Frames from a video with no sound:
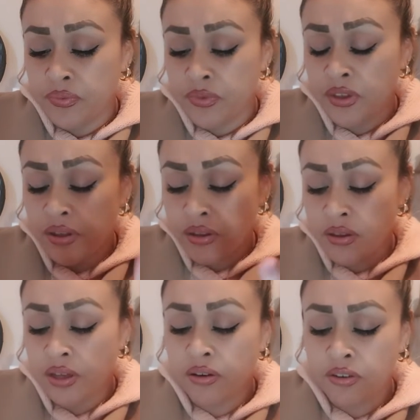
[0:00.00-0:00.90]
The,
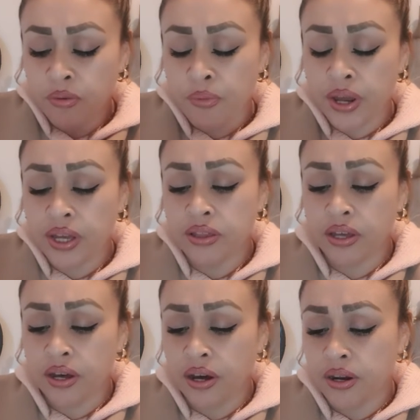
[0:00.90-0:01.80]
hang on, you're breaking
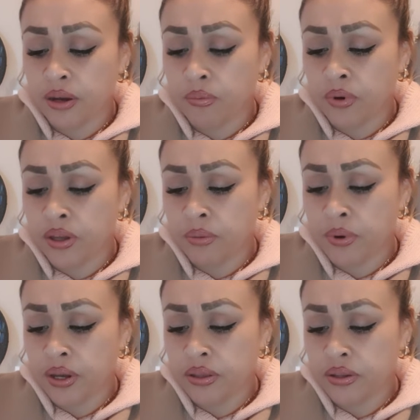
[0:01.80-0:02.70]
the card up. Why are you
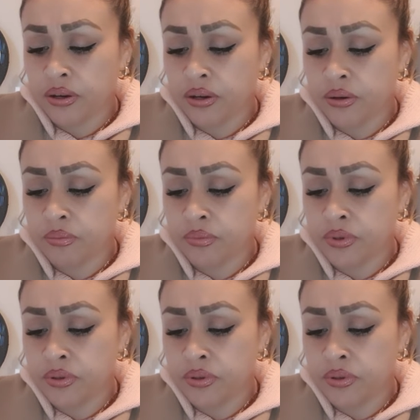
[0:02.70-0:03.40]
breaking the card up?